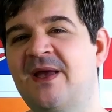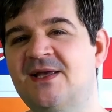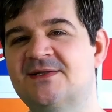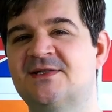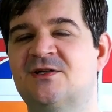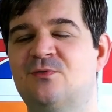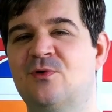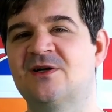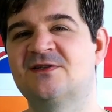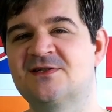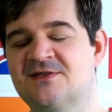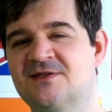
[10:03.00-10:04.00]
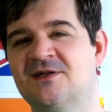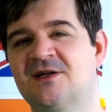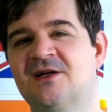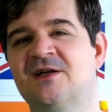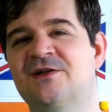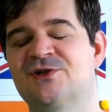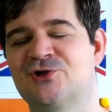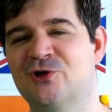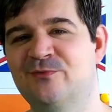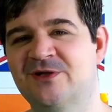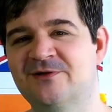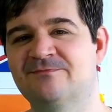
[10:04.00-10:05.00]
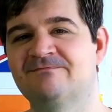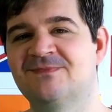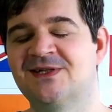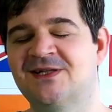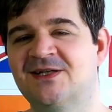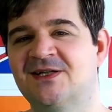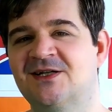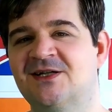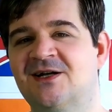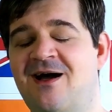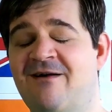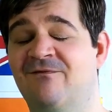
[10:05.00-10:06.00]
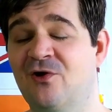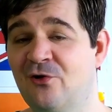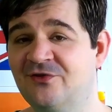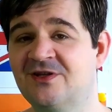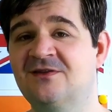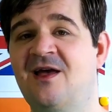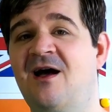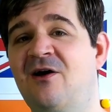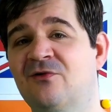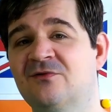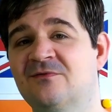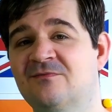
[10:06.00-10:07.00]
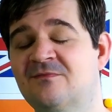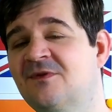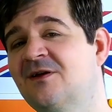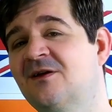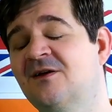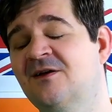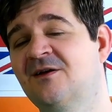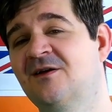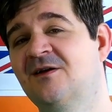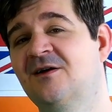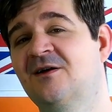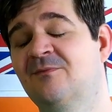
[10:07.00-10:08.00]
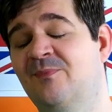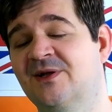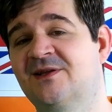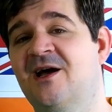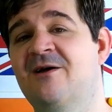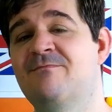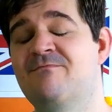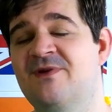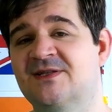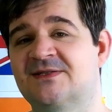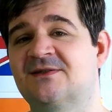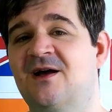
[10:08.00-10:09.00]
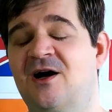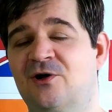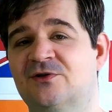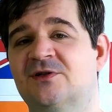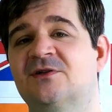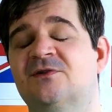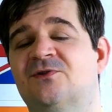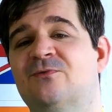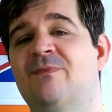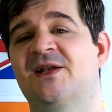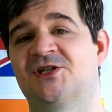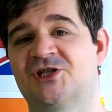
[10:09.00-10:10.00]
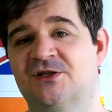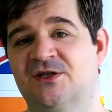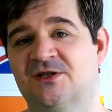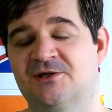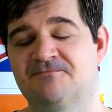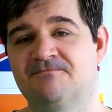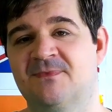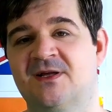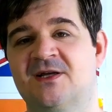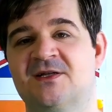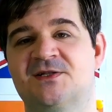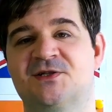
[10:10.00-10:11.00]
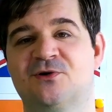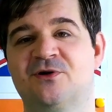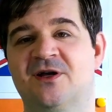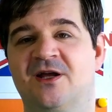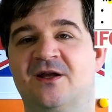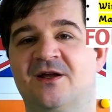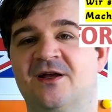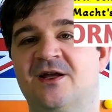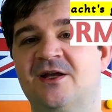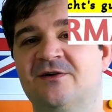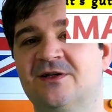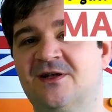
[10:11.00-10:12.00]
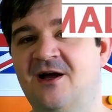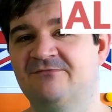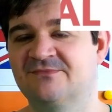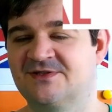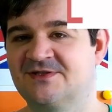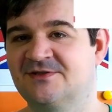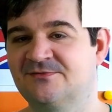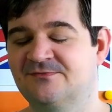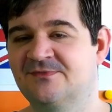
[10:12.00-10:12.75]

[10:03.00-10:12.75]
basic ones in German. I wrote it down, but I missed out to mention it. So here it comes.